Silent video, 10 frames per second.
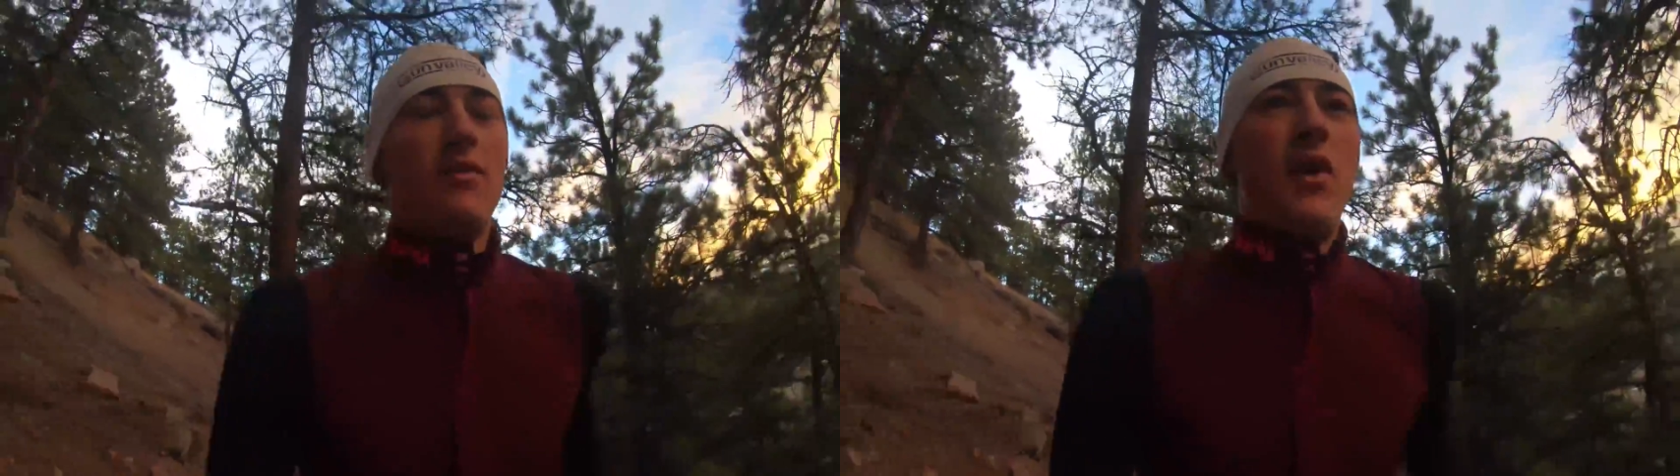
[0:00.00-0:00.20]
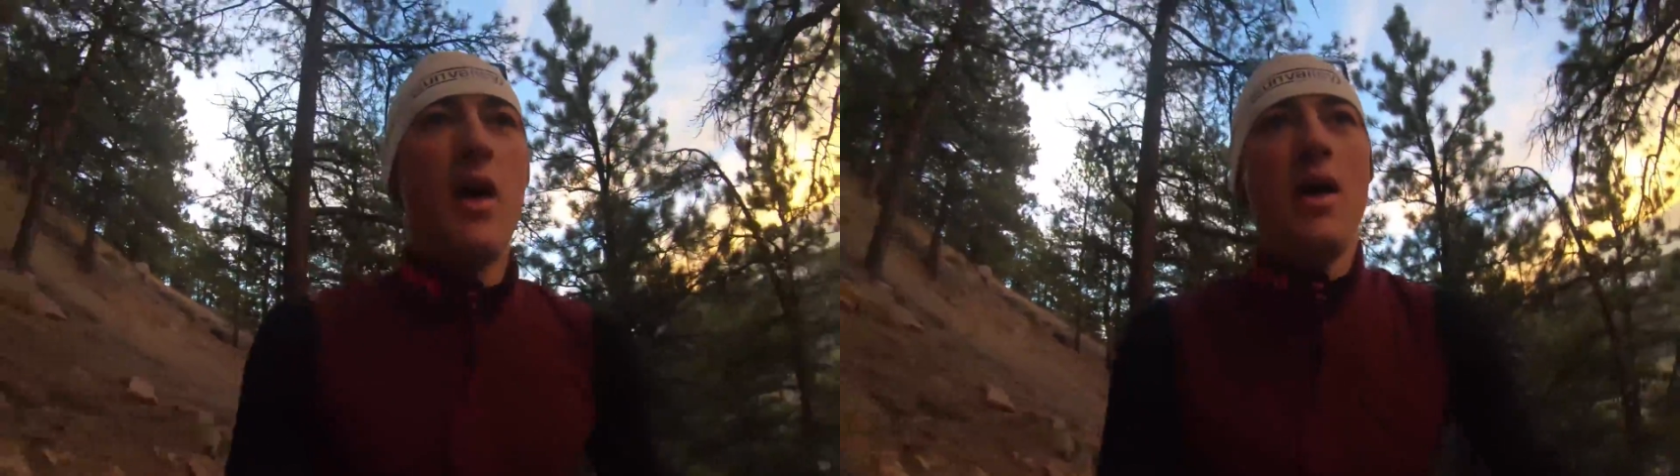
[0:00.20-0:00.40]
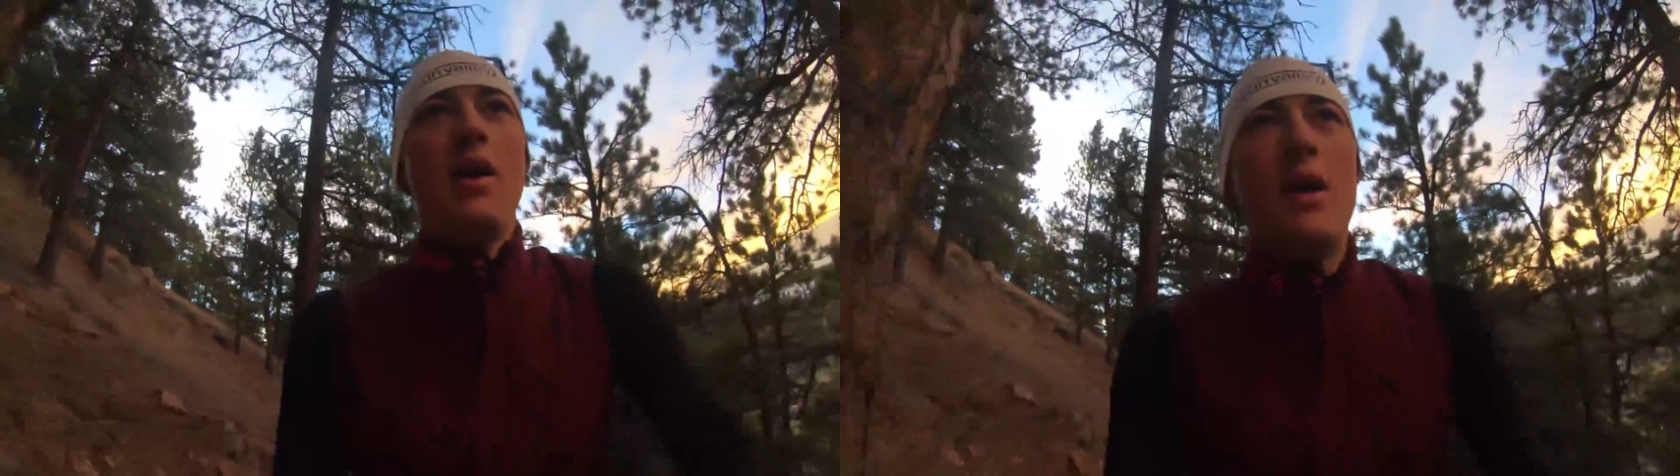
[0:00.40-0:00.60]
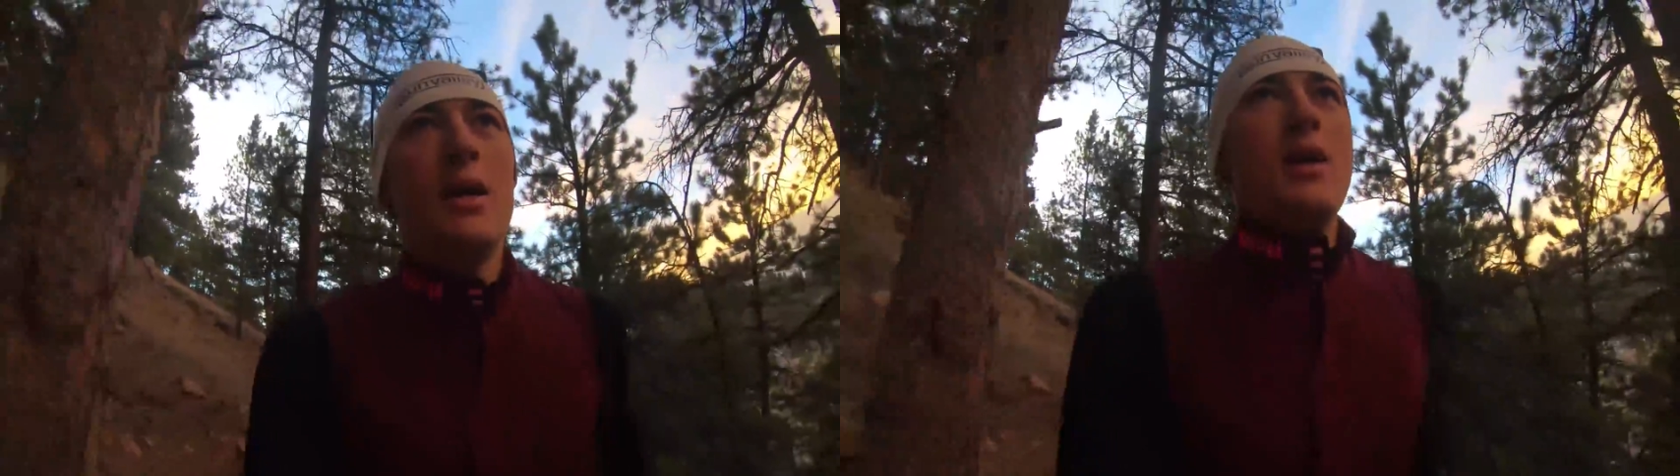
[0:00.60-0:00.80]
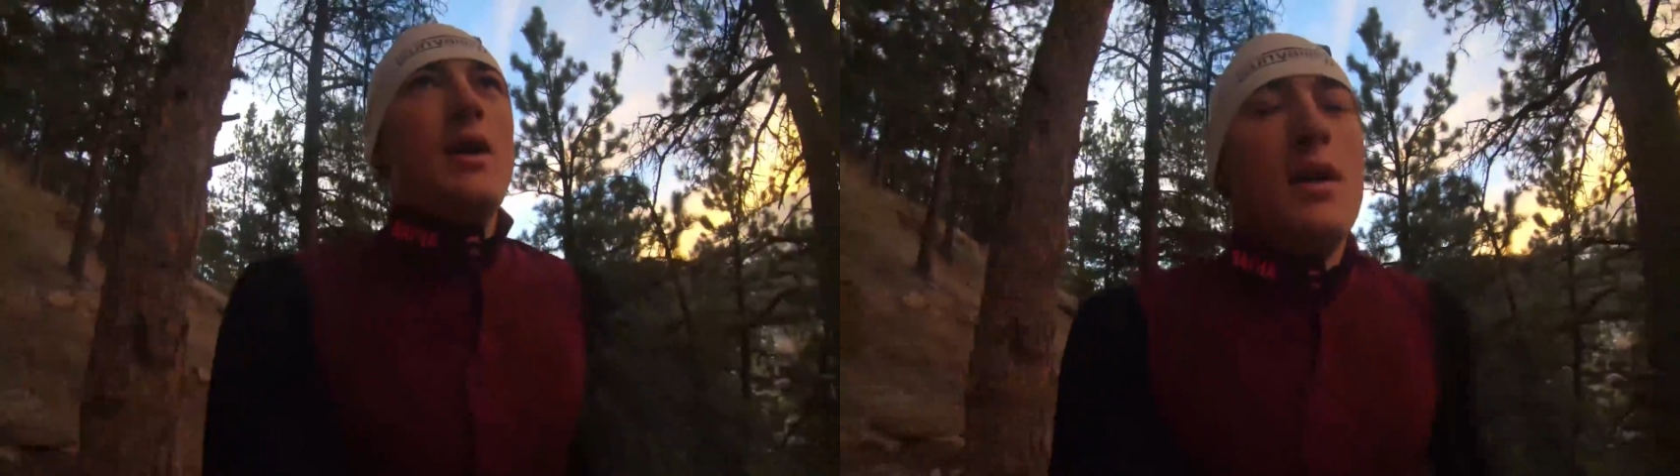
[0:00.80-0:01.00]
of
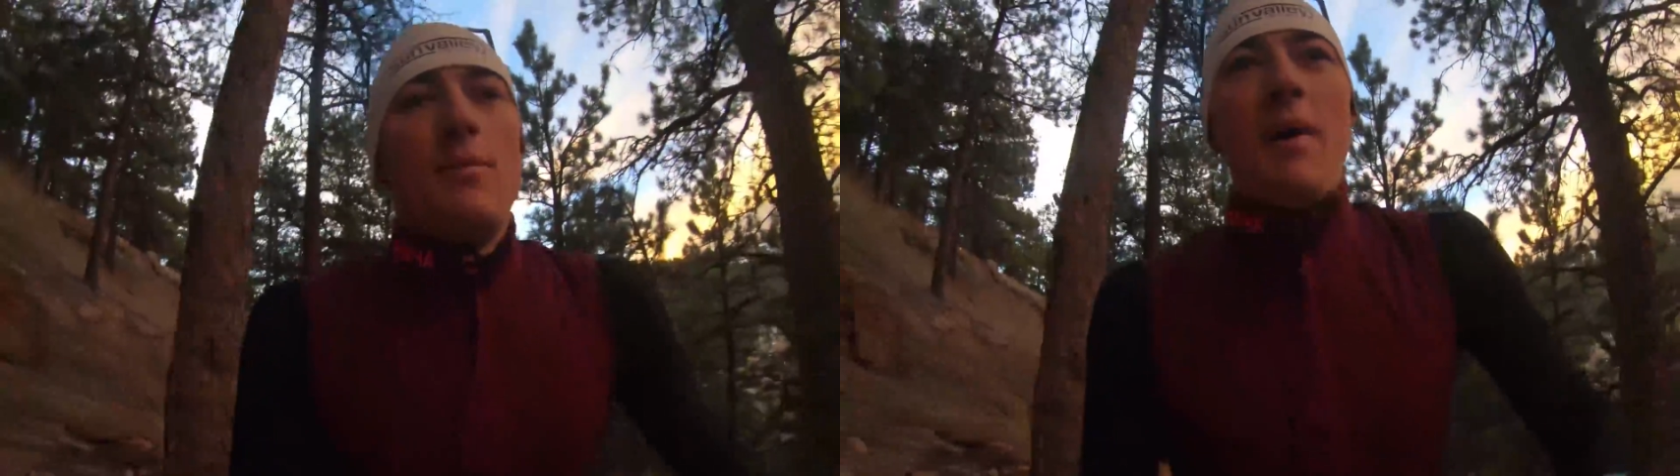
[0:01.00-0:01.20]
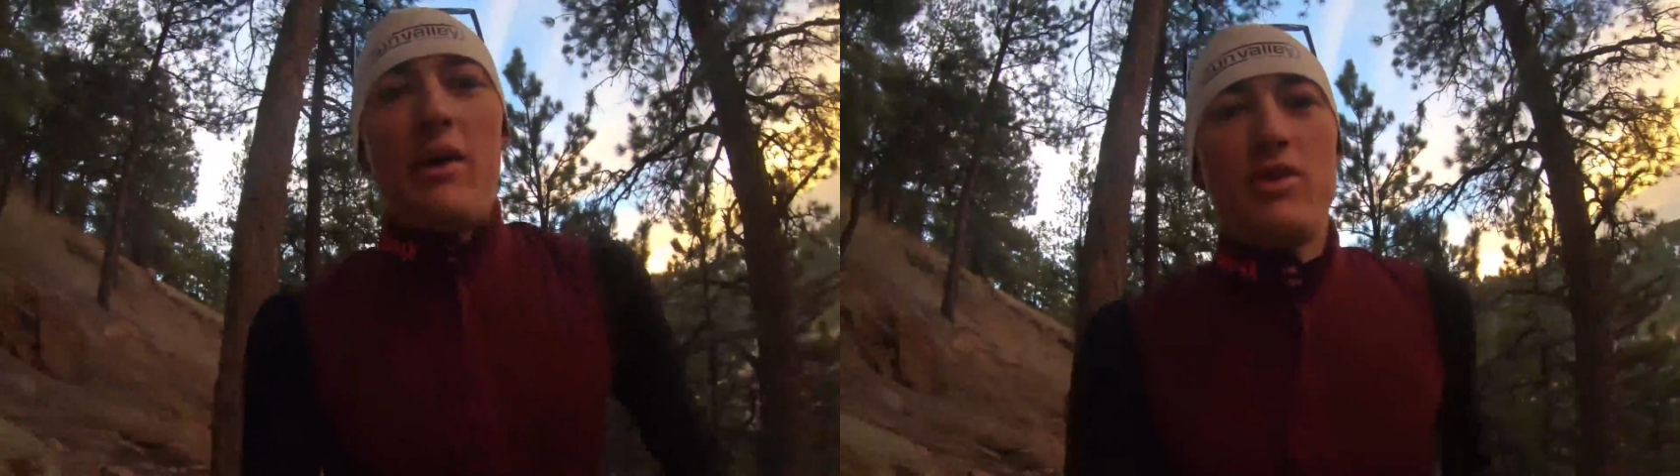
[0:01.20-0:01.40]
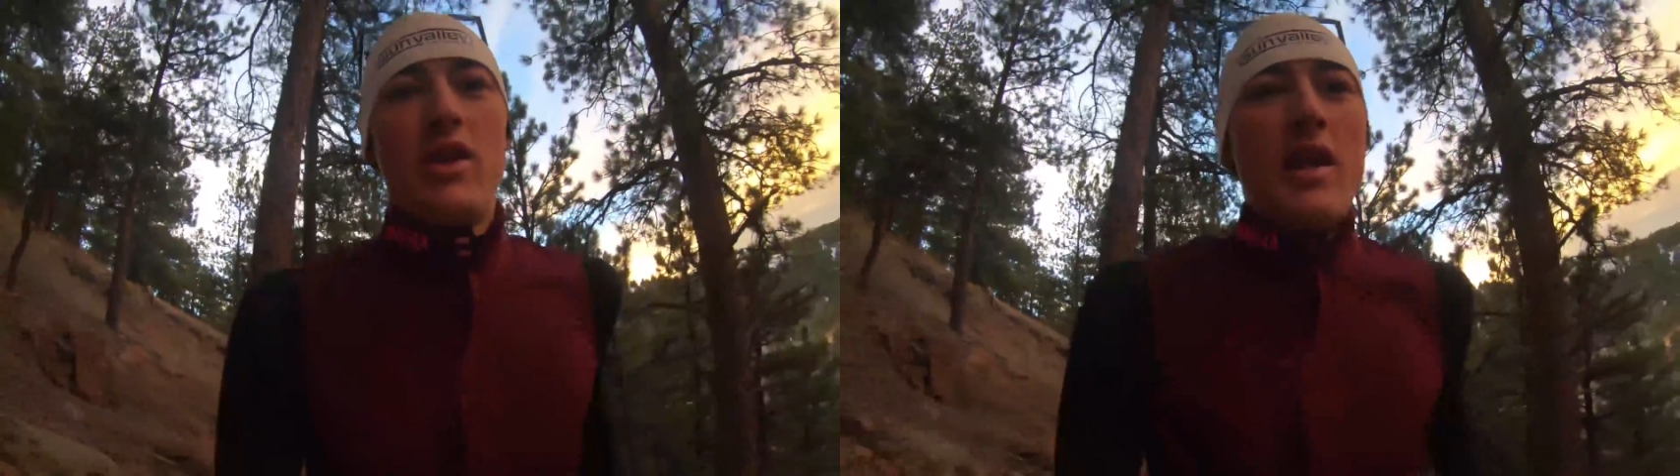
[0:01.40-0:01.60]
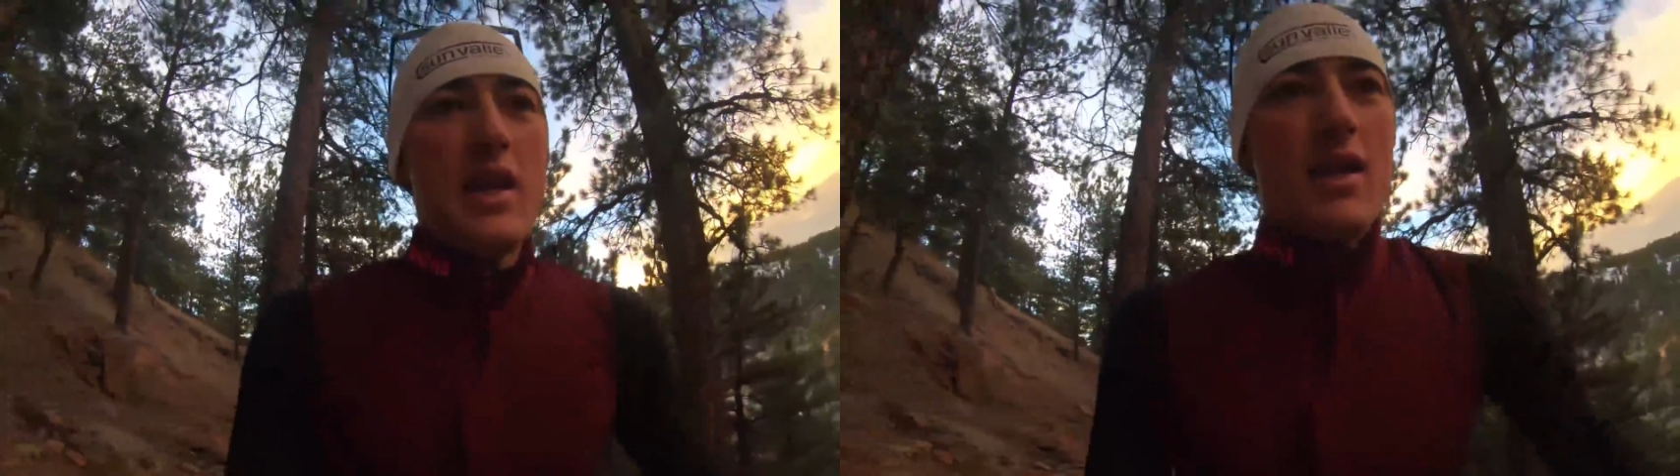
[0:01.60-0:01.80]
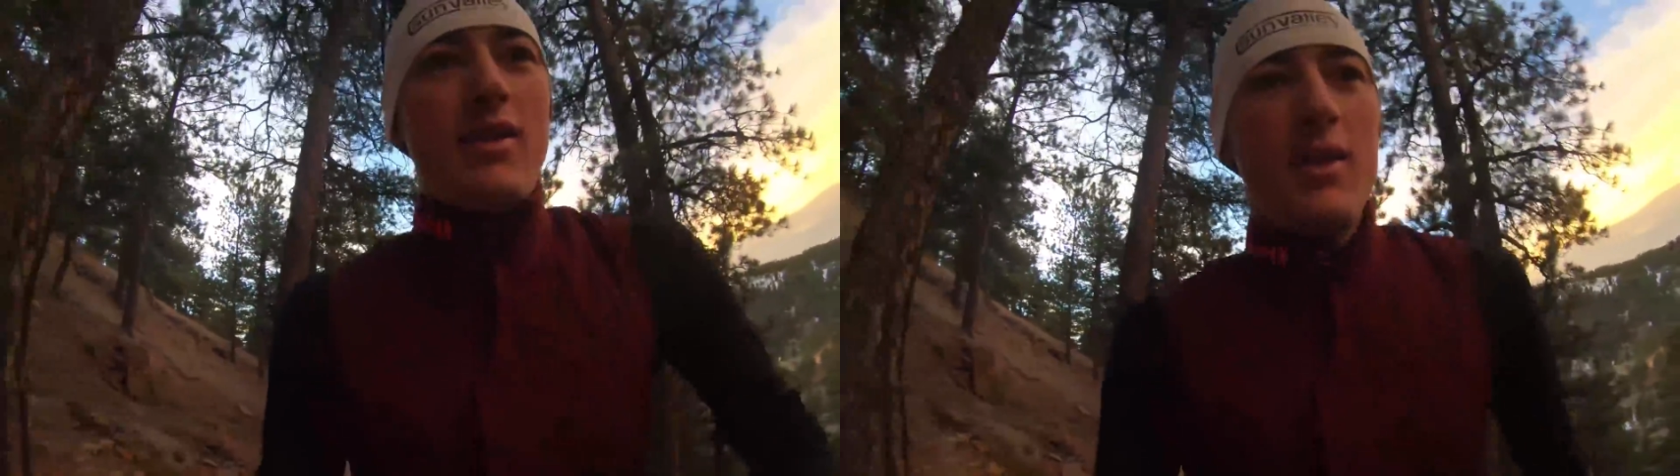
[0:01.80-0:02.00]
Mount San
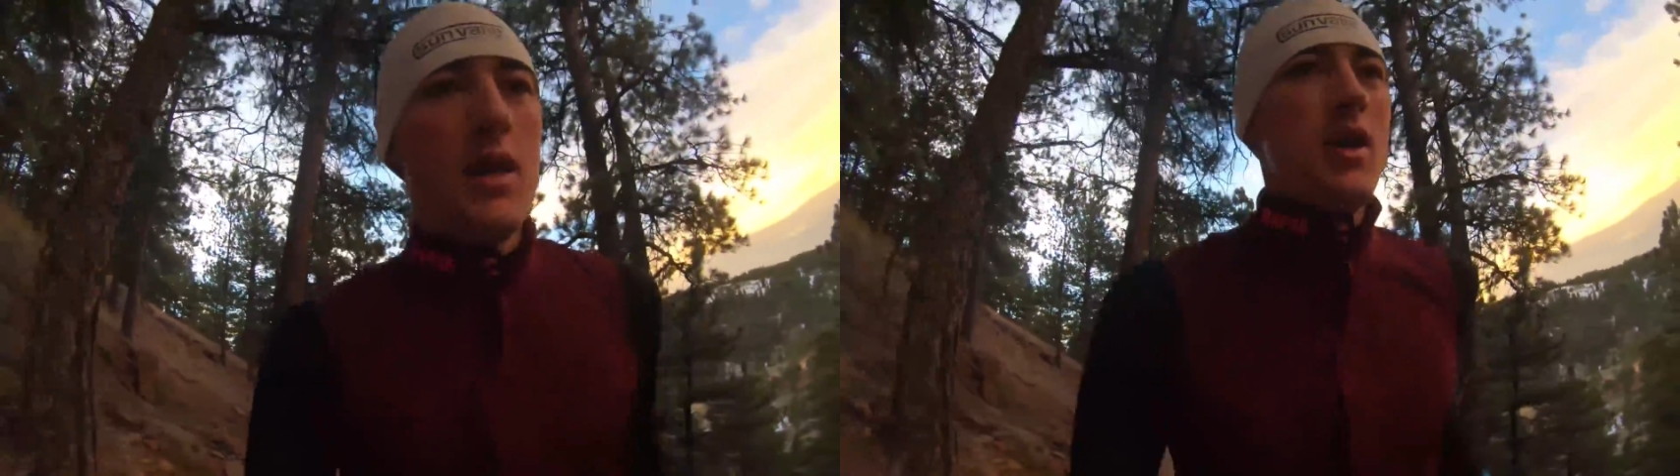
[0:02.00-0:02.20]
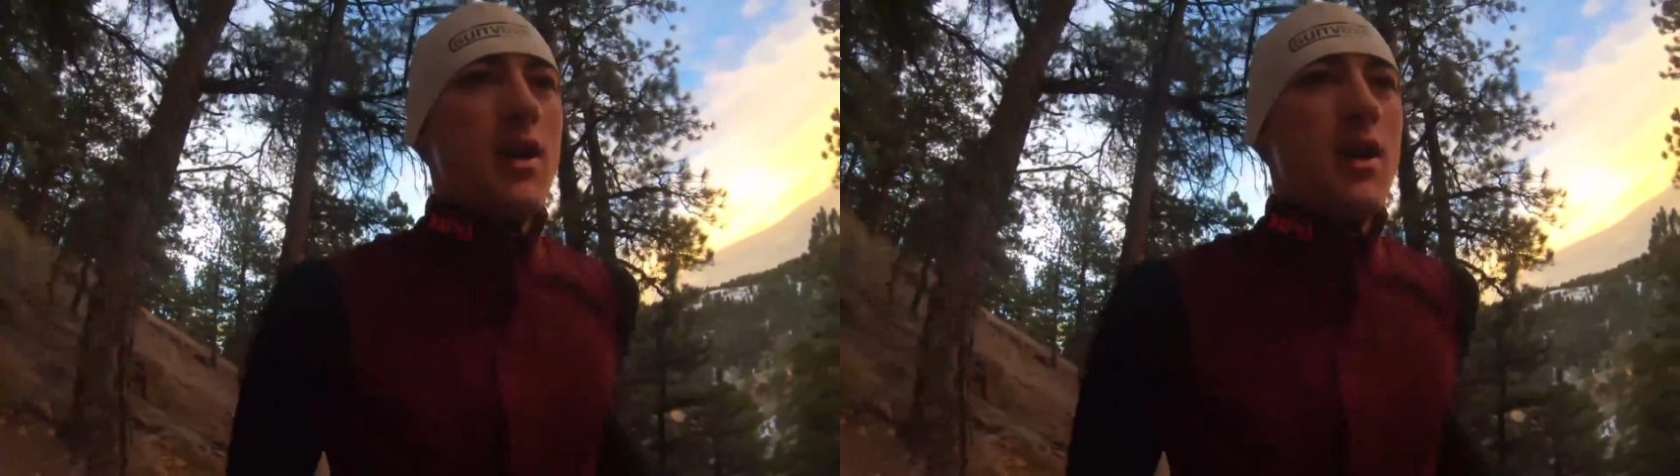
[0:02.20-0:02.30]
Nidas.